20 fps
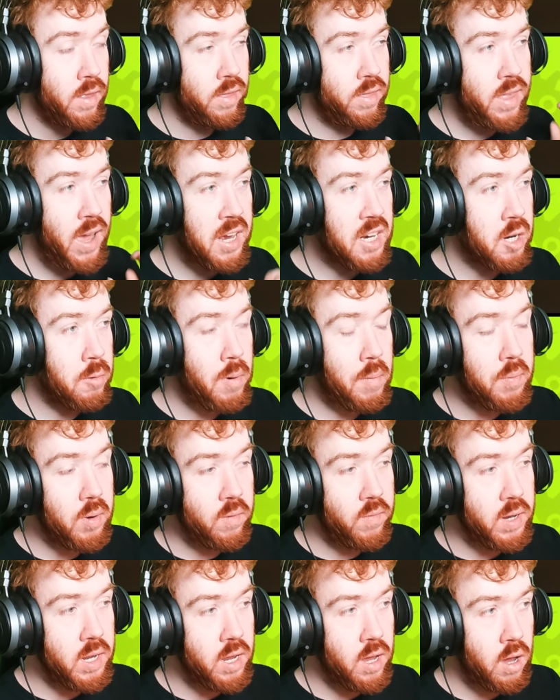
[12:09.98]
that can wrap up
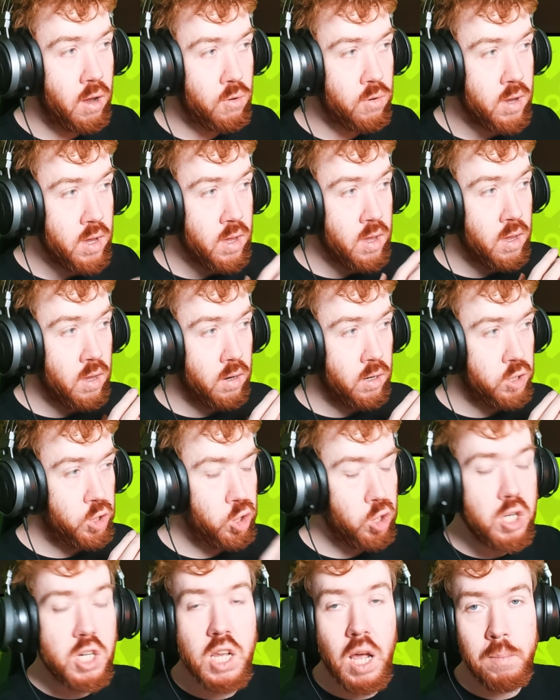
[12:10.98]
the video.
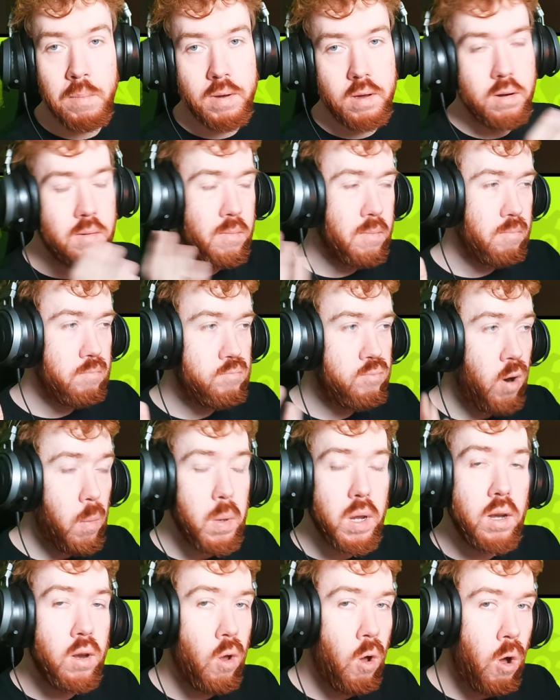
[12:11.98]
Should you summon?
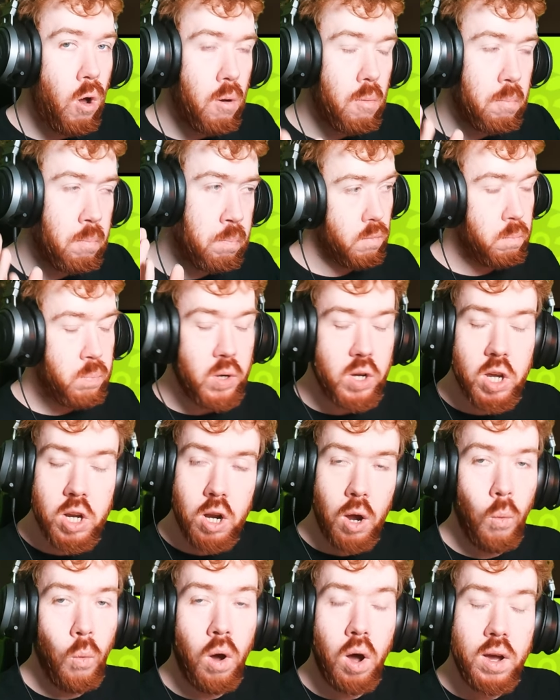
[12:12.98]
Probably not. But you
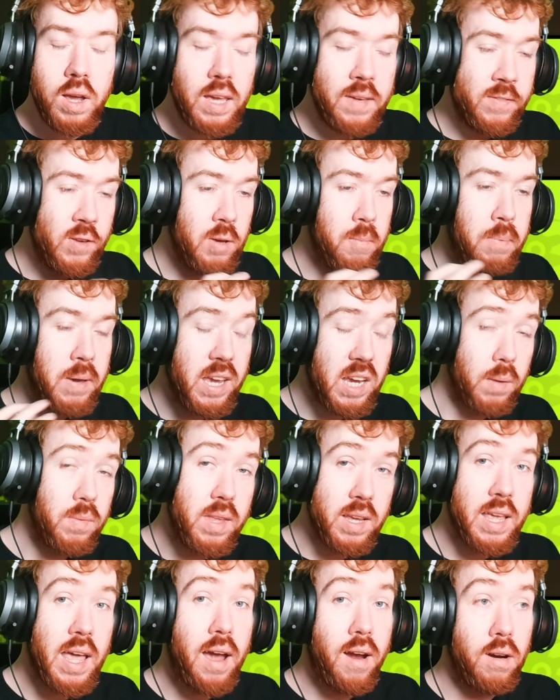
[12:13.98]
know what? If you pick up
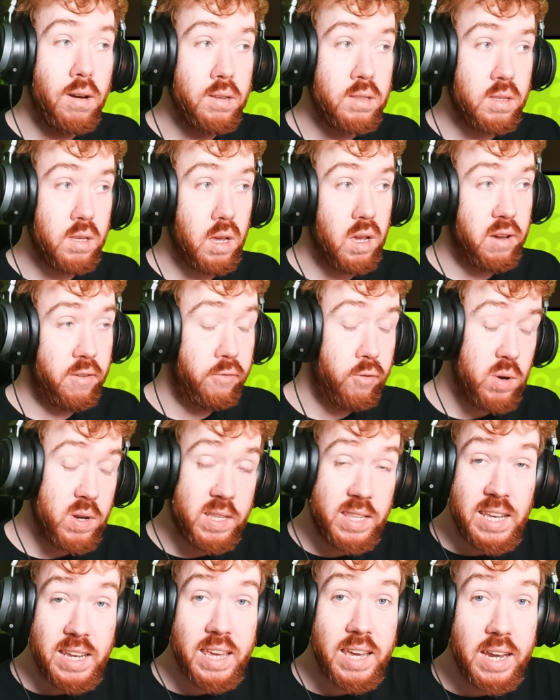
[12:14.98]
the character through
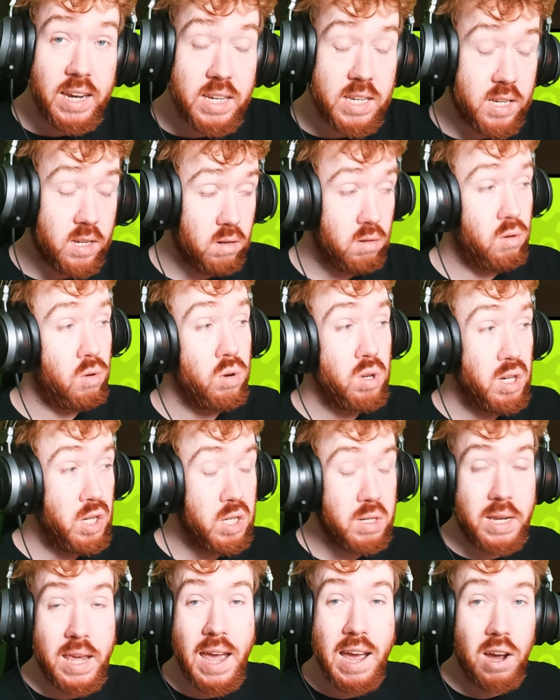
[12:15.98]
tickets, or you
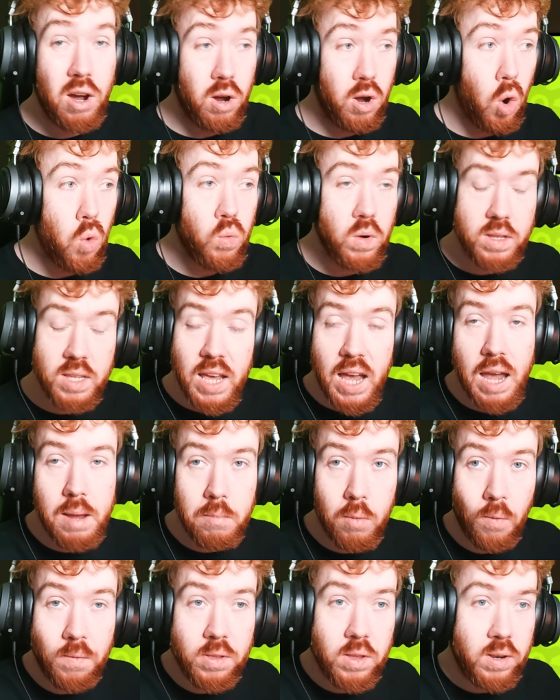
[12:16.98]
just get her over
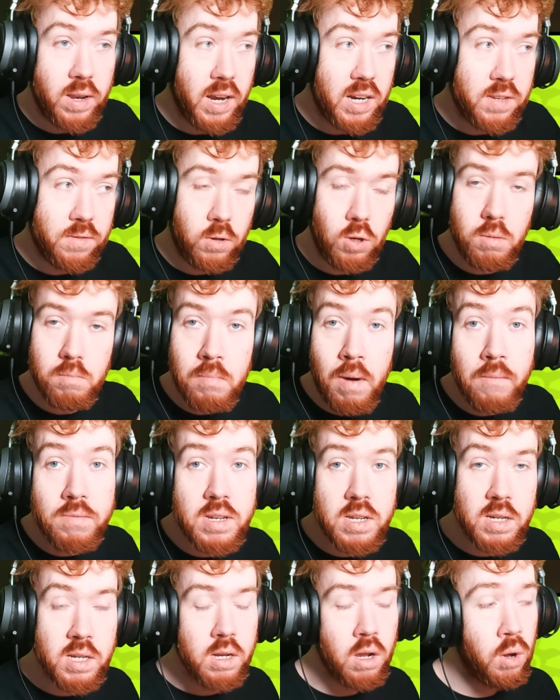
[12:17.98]
time over the next few
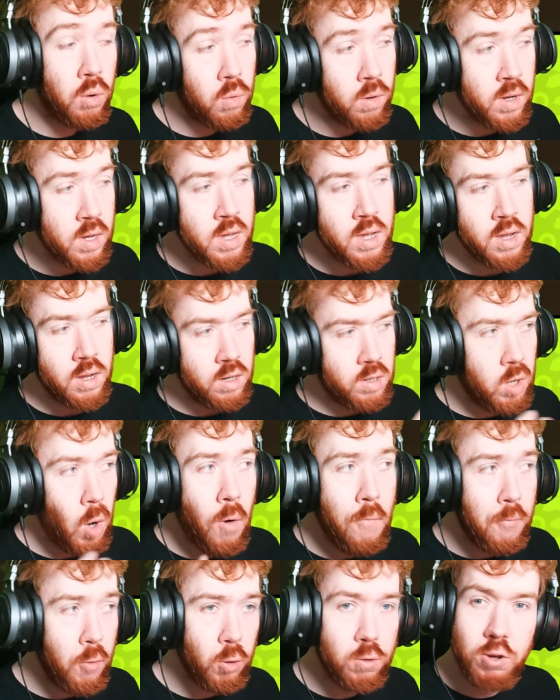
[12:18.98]
months or so,
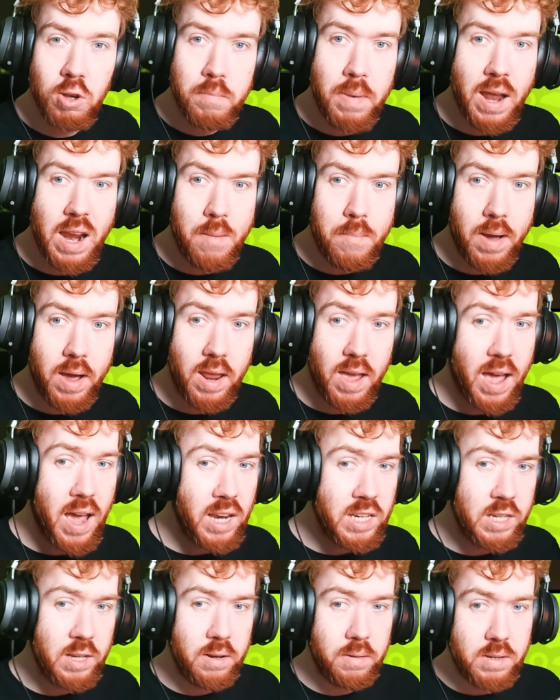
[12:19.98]
don't feel too bad about it. I
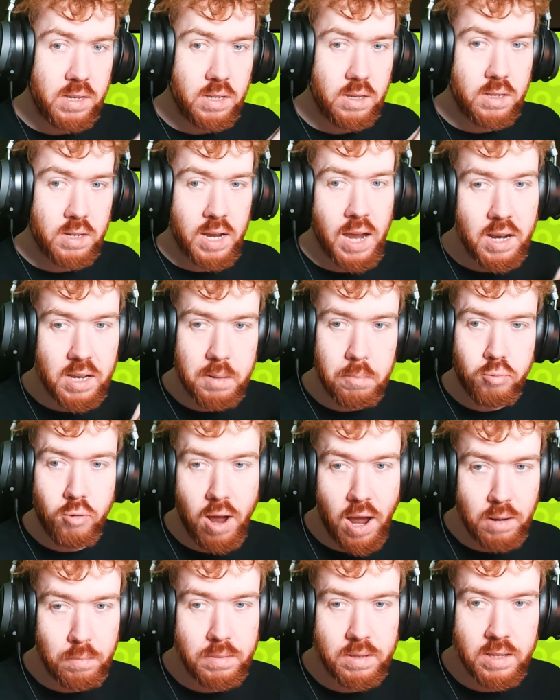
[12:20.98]
actually kind of
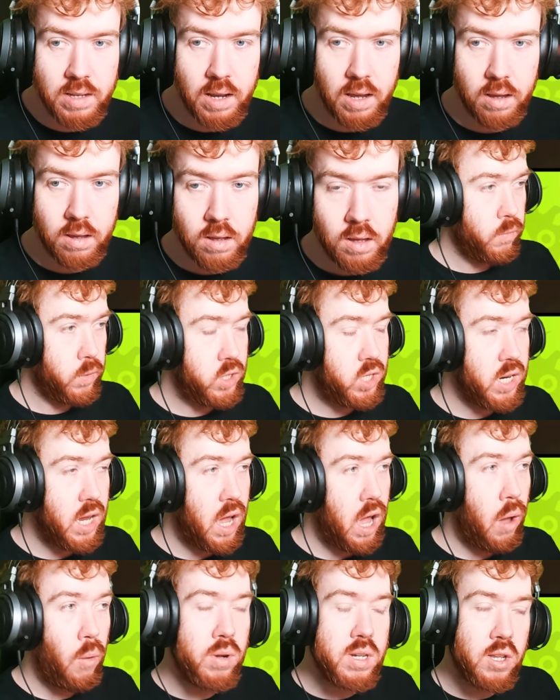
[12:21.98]
surprised me today, which
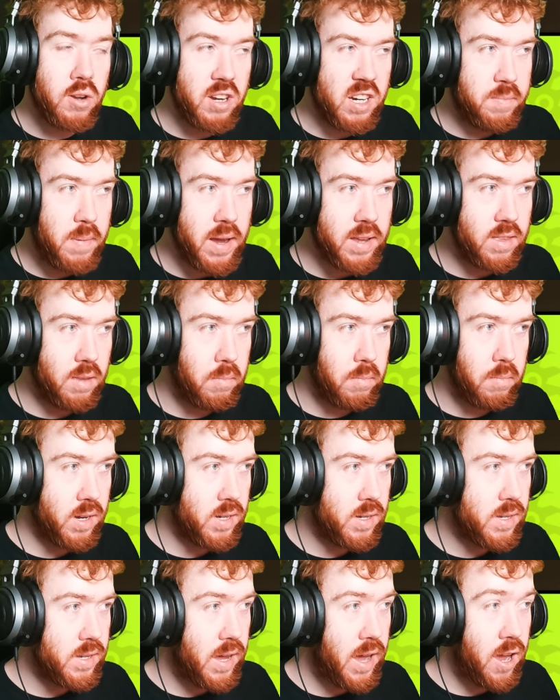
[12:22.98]
I was not expecting,
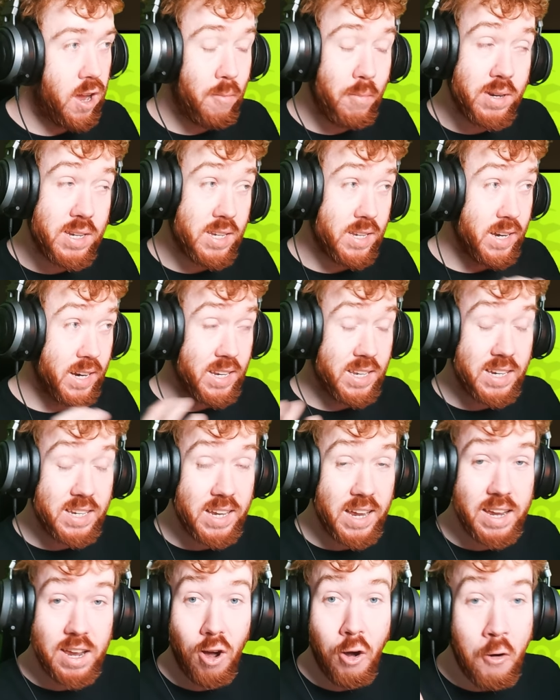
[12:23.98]
because I almost, like I could
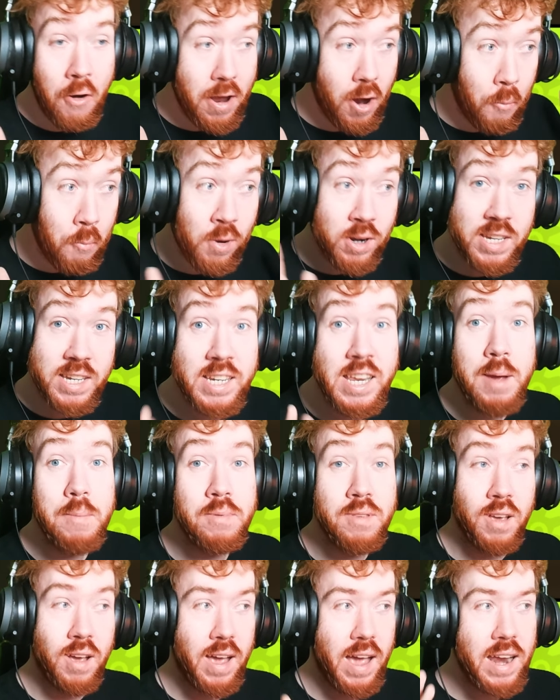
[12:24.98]
say, I almost
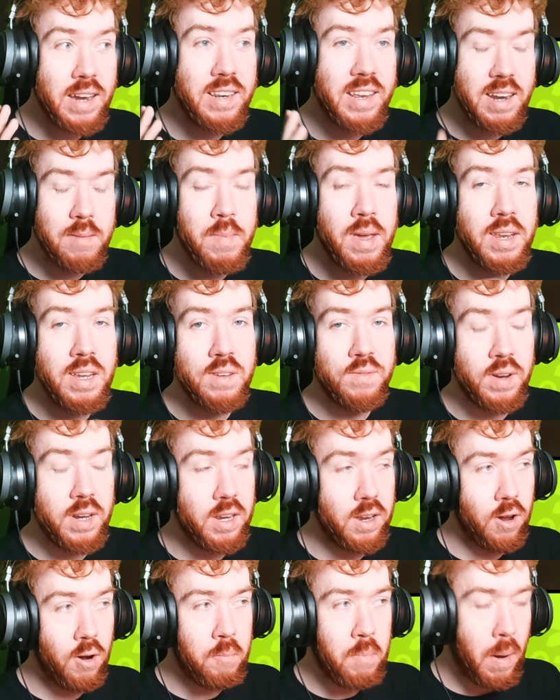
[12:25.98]
skipped her and didn't make this
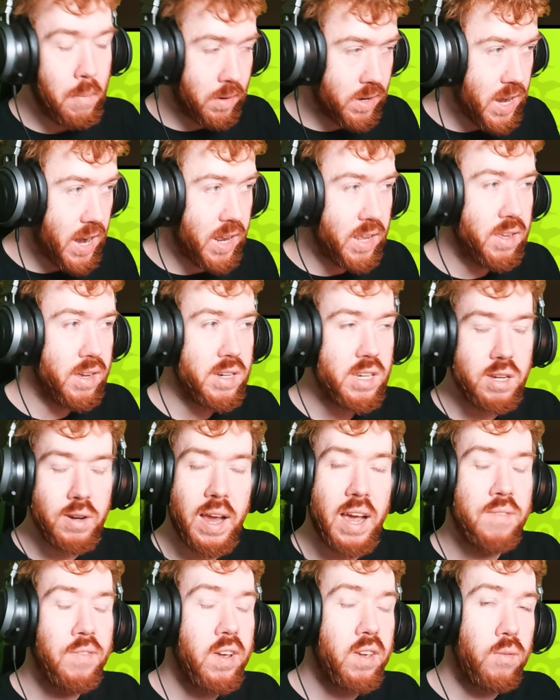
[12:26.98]
video. But I'm glad I did. So
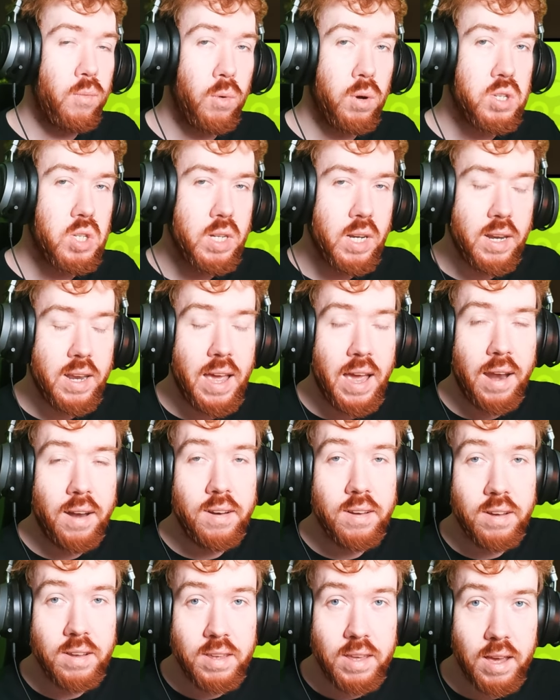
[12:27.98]
guys, thank you for watching,
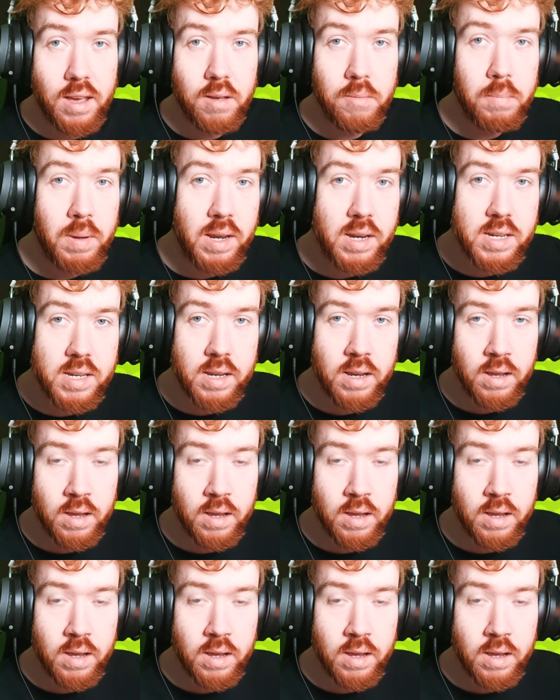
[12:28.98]
and yeah.